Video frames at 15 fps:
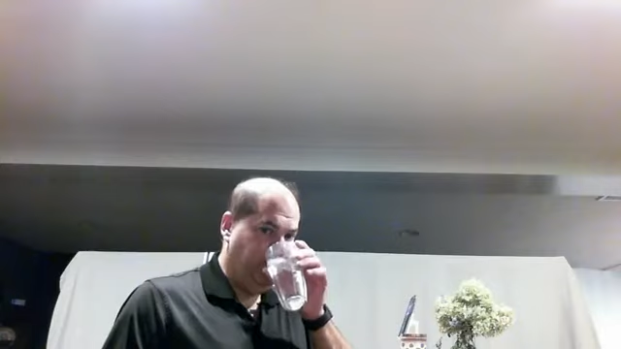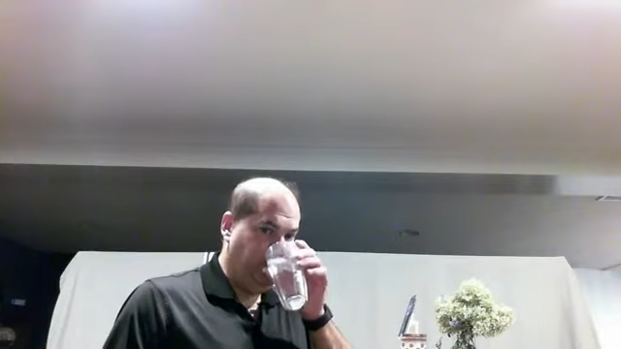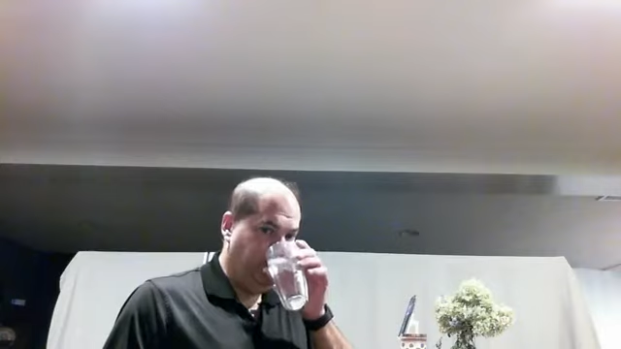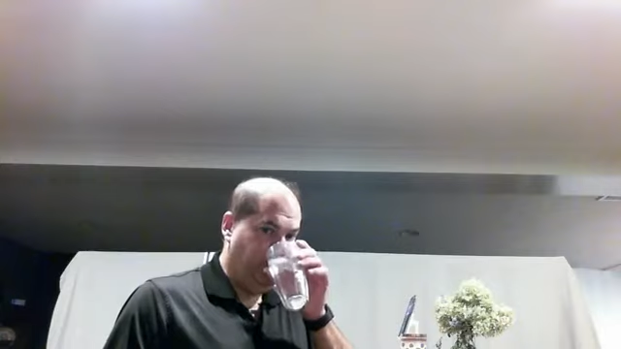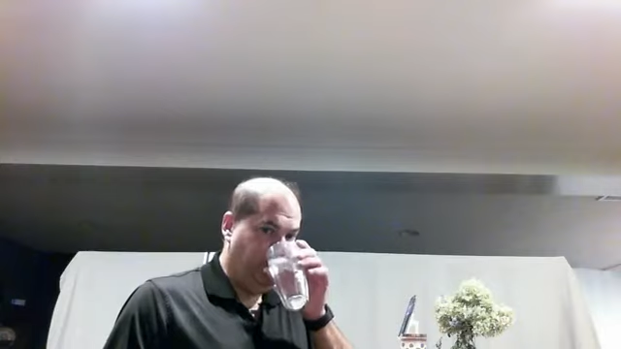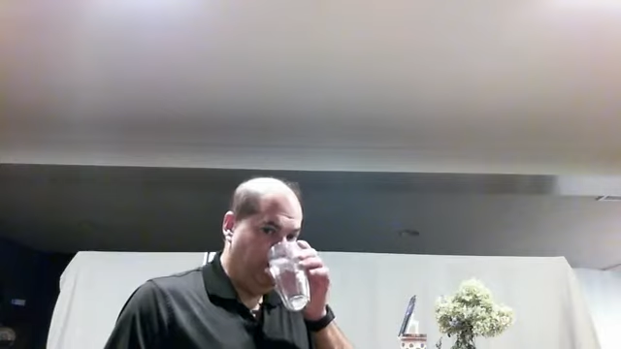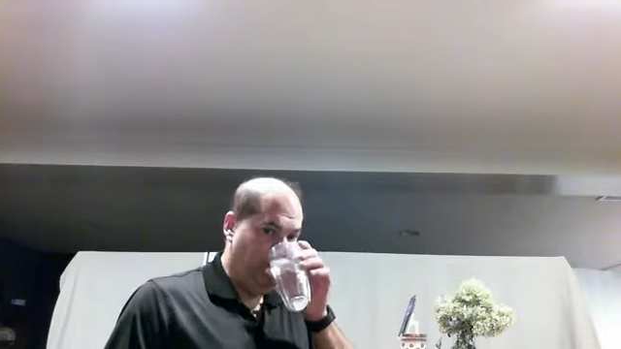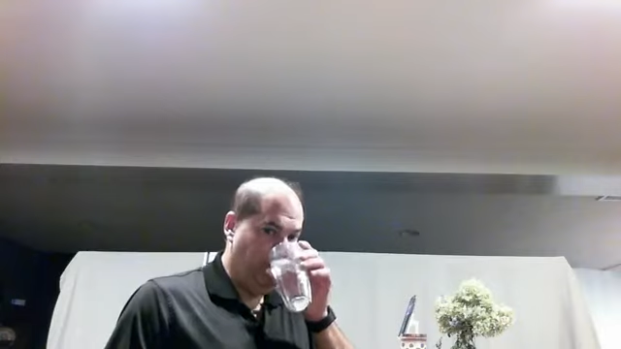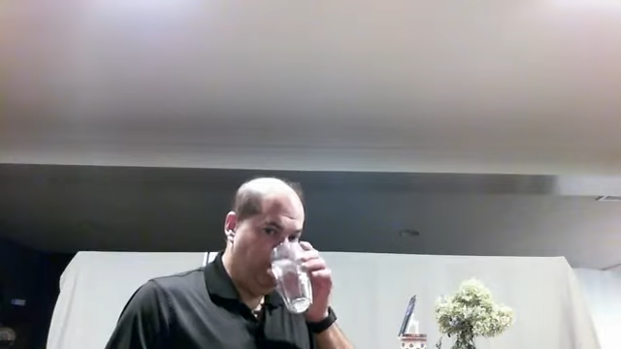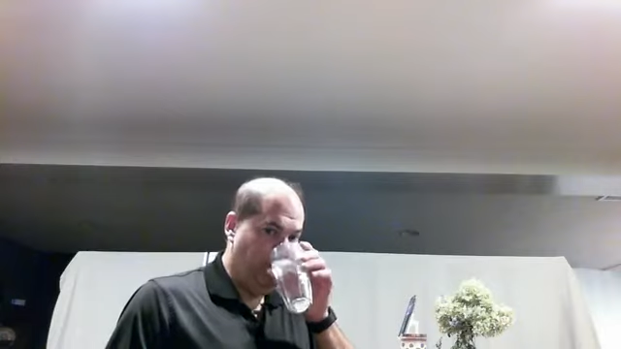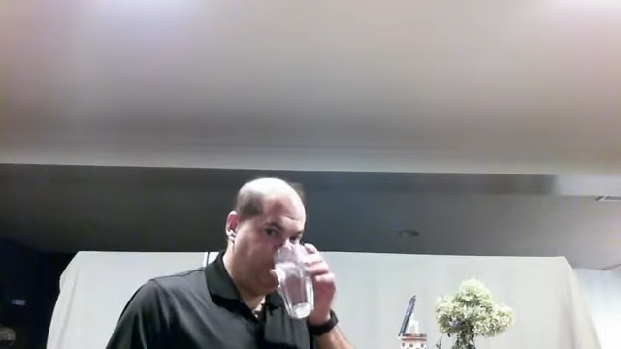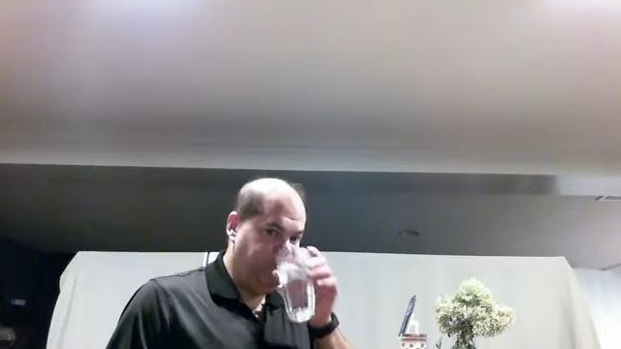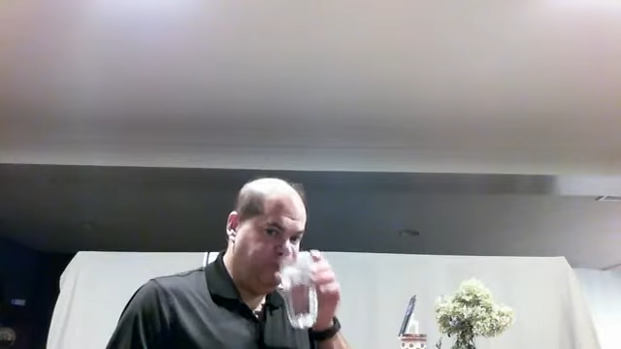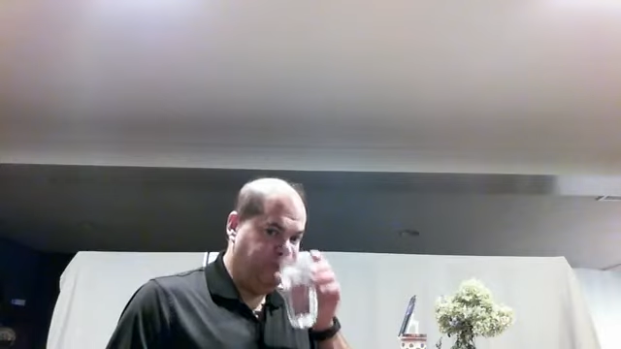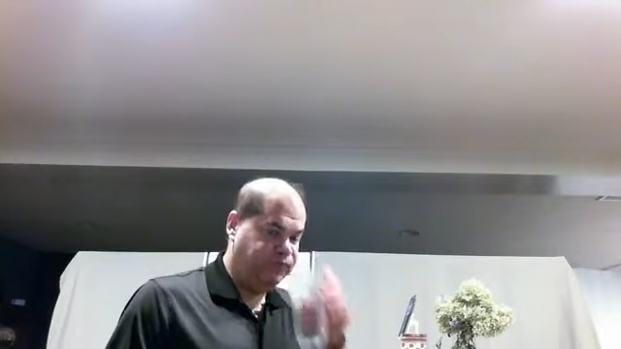
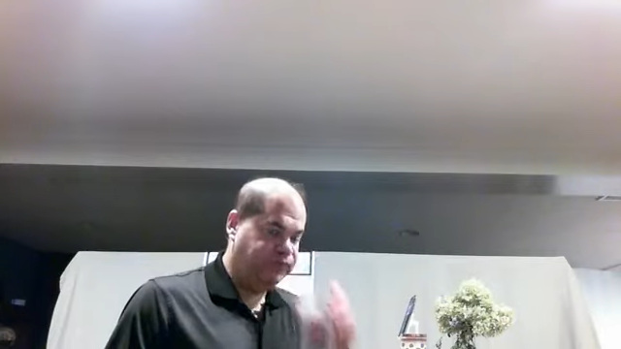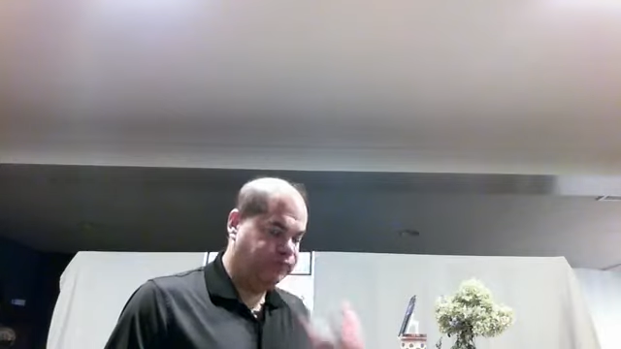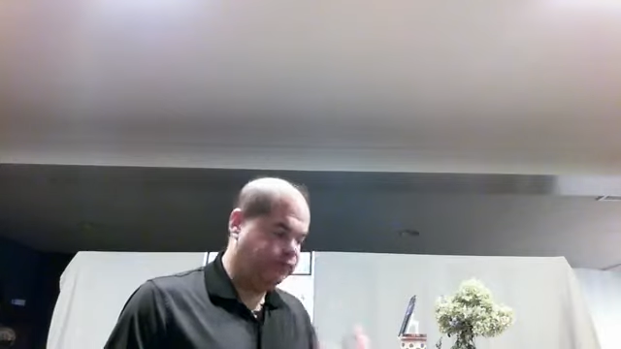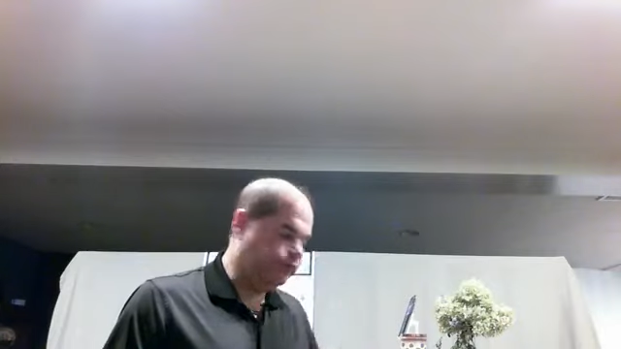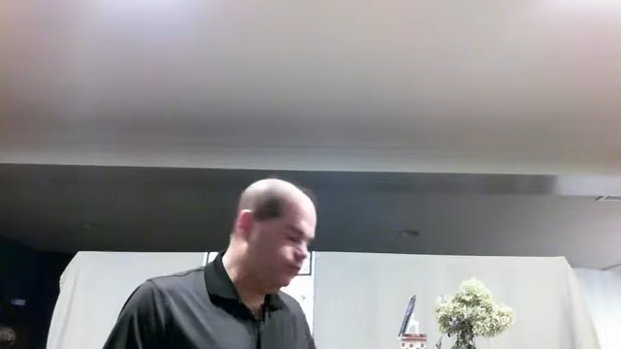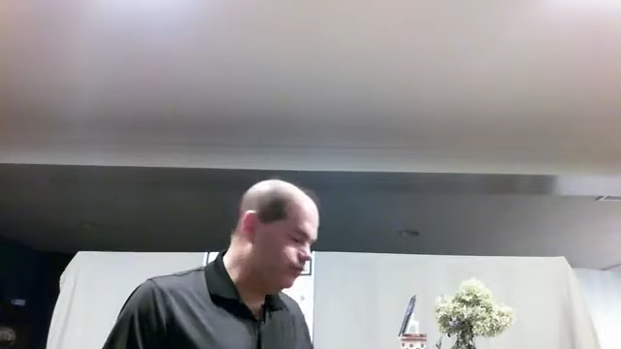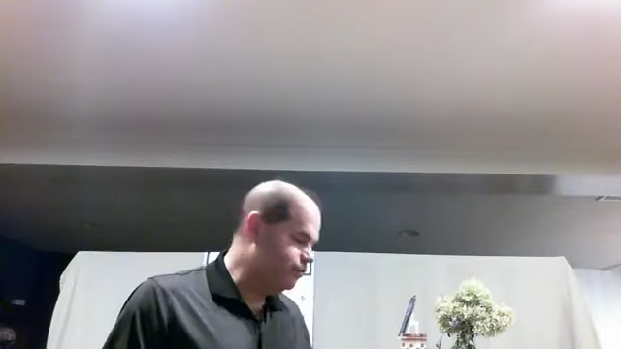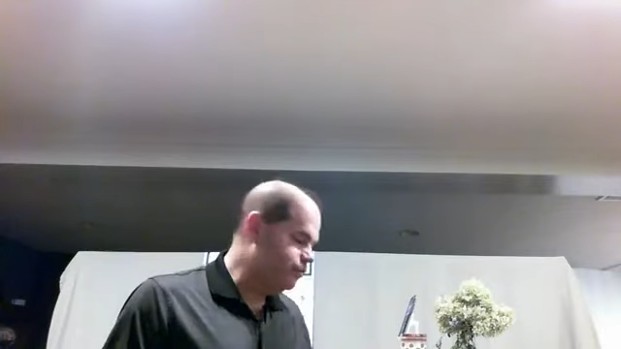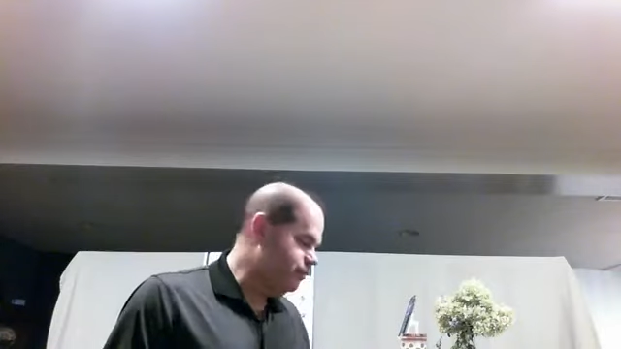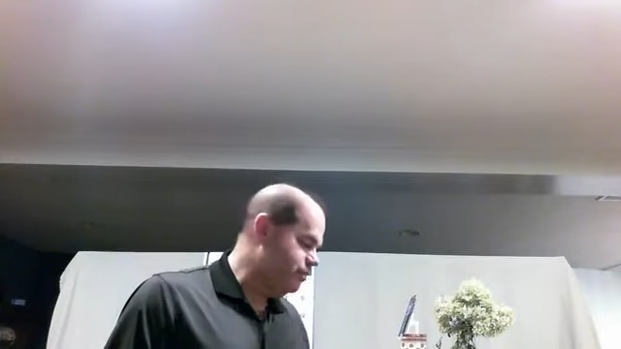Nobody speaks.